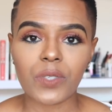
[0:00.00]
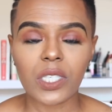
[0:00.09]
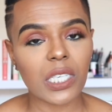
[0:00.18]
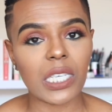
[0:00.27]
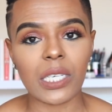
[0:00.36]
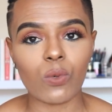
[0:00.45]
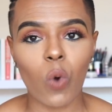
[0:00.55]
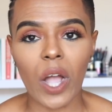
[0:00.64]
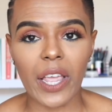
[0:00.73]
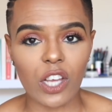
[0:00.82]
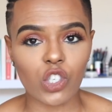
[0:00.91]
see
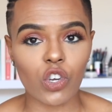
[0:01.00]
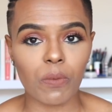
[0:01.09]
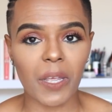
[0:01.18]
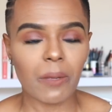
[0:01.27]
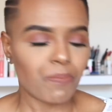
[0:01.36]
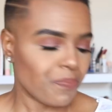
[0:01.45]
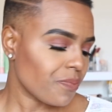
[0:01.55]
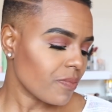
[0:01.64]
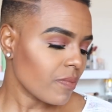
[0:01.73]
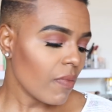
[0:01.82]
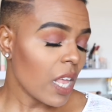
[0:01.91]
why I should be.
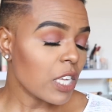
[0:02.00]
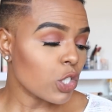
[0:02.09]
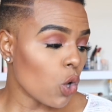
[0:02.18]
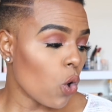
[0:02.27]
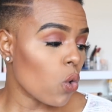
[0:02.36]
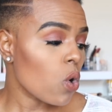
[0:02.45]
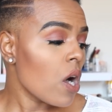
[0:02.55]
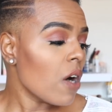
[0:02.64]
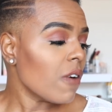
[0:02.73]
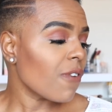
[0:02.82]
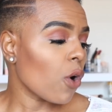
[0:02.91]
So
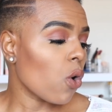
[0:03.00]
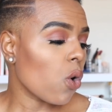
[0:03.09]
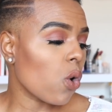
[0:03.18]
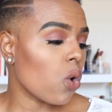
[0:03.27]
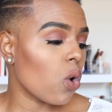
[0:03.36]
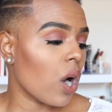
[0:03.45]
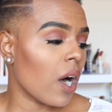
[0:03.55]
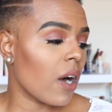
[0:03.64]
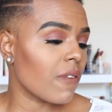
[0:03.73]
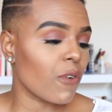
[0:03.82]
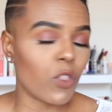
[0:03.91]

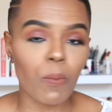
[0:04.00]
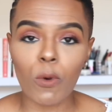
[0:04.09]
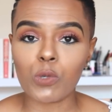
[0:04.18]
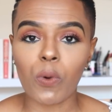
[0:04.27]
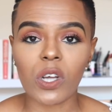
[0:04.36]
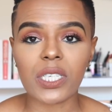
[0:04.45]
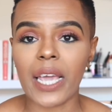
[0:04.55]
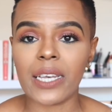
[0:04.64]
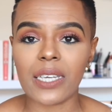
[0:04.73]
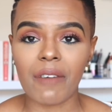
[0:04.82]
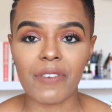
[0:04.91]
for the most part,
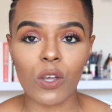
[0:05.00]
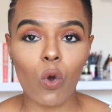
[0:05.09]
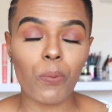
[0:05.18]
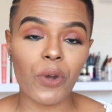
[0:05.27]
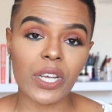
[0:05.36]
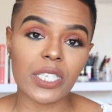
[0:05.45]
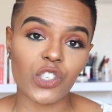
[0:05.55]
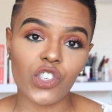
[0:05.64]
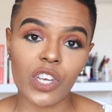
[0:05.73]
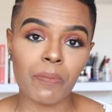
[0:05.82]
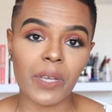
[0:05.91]
and I've incorporated
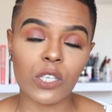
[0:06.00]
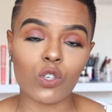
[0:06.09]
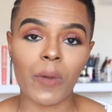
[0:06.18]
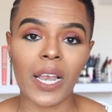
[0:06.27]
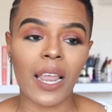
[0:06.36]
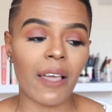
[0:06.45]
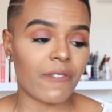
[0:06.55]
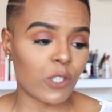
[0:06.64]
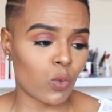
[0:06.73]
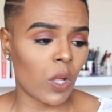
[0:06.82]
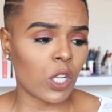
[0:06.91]
gym into my life
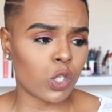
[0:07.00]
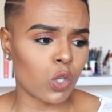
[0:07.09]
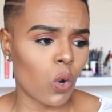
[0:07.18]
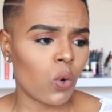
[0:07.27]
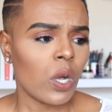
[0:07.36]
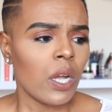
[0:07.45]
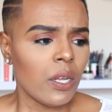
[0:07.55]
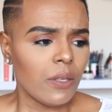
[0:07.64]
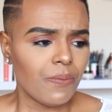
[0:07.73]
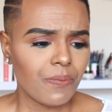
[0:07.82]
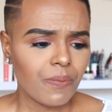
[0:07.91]
as well. So
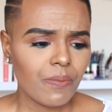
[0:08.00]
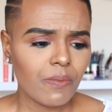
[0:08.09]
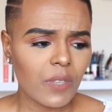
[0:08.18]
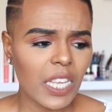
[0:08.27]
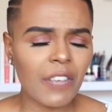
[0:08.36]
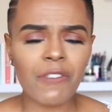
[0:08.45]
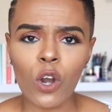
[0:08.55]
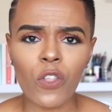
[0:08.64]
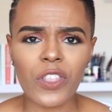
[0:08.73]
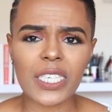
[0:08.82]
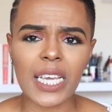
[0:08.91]
even
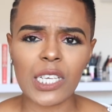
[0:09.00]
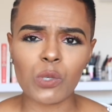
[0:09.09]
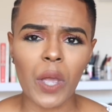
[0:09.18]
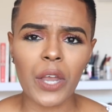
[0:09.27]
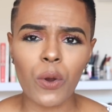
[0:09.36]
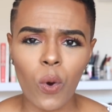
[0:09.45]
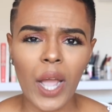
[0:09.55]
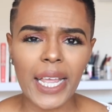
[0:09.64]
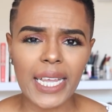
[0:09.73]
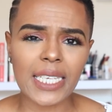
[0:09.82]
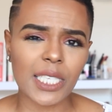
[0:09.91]
on the days where I know
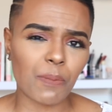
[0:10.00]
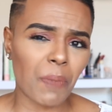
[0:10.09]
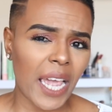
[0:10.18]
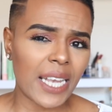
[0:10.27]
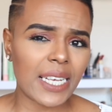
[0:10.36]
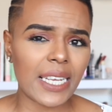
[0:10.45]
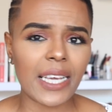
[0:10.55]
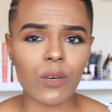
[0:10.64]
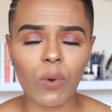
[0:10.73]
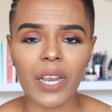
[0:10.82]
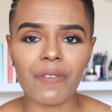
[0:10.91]
I eat badly
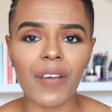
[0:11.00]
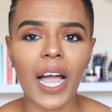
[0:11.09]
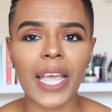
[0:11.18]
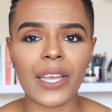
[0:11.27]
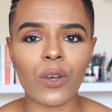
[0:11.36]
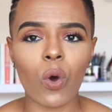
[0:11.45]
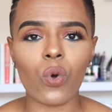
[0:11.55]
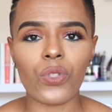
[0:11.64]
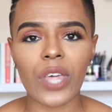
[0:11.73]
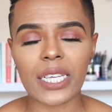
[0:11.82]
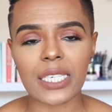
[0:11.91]
and whatever, I know
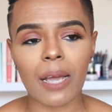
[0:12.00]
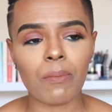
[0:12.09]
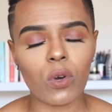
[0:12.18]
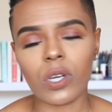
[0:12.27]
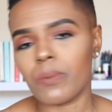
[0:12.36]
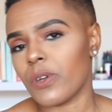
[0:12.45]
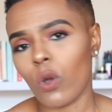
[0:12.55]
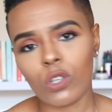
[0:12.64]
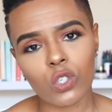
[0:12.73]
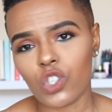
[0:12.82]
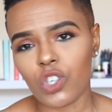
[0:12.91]
that I'm going to be
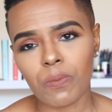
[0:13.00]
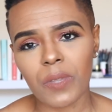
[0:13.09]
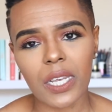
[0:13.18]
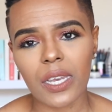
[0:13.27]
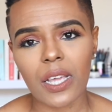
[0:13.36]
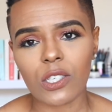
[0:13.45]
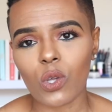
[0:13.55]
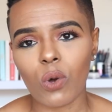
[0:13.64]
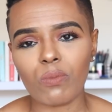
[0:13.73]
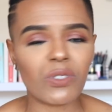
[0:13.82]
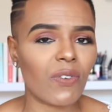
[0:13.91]
going to gym that day.
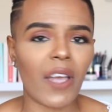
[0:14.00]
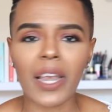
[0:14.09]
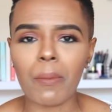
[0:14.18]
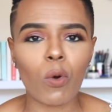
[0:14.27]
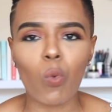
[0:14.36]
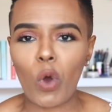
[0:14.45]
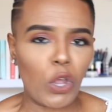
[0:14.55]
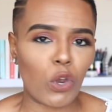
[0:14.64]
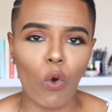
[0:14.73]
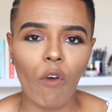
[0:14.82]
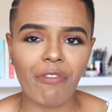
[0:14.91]
So it's fine. I'm going to work
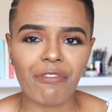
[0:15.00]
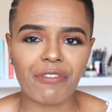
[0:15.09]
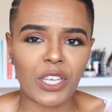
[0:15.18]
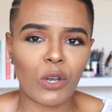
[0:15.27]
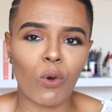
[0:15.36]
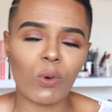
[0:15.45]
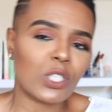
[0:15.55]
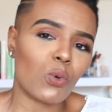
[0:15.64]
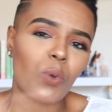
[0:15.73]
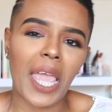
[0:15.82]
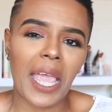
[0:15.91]
it off. You know, it's
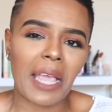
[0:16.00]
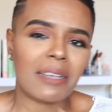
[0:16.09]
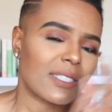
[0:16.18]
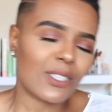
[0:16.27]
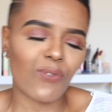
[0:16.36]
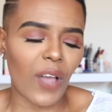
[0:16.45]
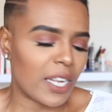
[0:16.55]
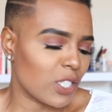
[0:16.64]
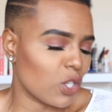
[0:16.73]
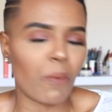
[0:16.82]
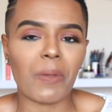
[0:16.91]
okay. It's fine.
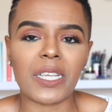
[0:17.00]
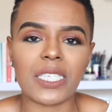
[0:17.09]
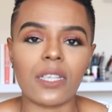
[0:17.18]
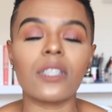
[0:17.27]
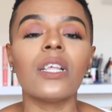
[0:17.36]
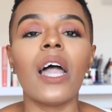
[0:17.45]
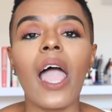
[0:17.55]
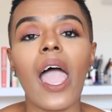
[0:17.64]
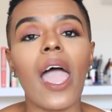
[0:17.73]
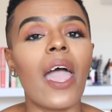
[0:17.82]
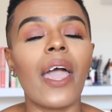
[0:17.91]
It's not a big deal.
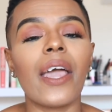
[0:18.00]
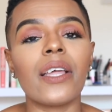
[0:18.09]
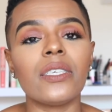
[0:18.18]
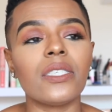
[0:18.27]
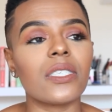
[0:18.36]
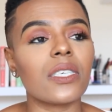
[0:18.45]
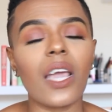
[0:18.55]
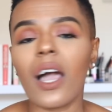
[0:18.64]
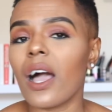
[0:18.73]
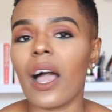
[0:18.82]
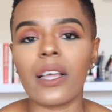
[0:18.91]
And
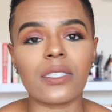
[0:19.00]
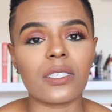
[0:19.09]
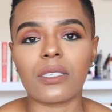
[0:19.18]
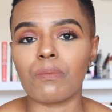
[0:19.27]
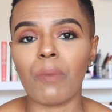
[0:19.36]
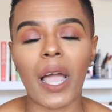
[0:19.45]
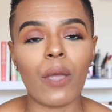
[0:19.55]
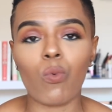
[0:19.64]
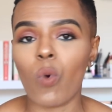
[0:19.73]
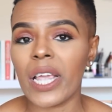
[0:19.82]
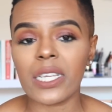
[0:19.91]
yeah, it's, my
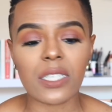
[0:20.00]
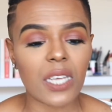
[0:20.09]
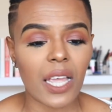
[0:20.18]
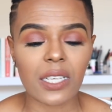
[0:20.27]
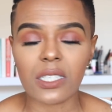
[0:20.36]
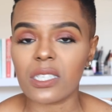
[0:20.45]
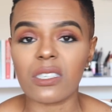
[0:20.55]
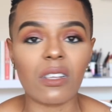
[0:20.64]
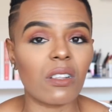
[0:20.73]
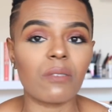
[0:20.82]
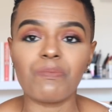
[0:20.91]
weight has
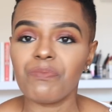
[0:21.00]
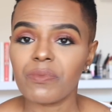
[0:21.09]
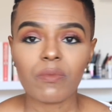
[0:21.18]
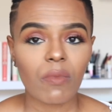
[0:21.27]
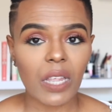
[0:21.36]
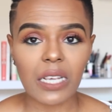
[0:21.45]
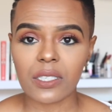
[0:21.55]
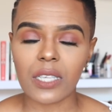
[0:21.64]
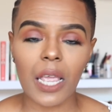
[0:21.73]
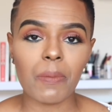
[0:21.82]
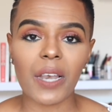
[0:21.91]
still
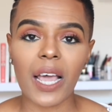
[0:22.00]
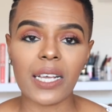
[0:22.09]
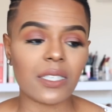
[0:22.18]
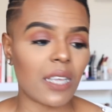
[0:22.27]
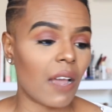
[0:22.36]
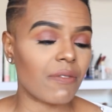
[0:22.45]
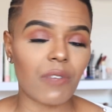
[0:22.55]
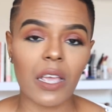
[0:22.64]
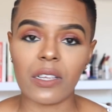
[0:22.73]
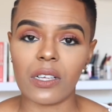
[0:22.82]
stabilized. I've